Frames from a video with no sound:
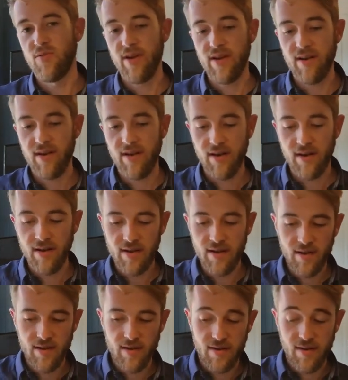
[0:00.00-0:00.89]
You can,
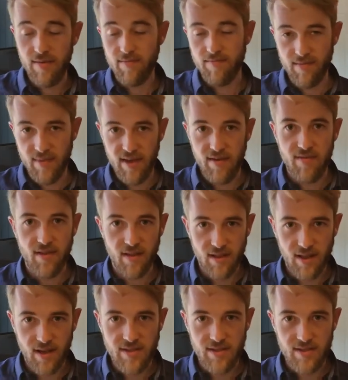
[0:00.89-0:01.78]

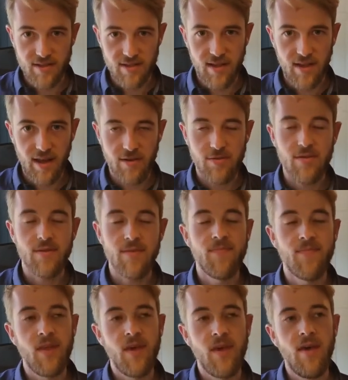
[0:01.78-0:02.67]
if the license
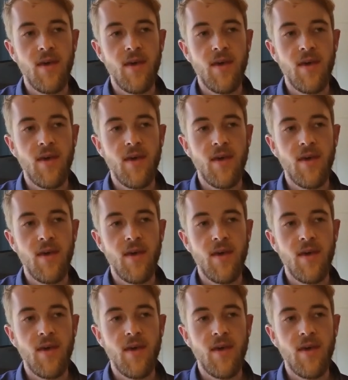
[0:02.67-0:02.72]
allows,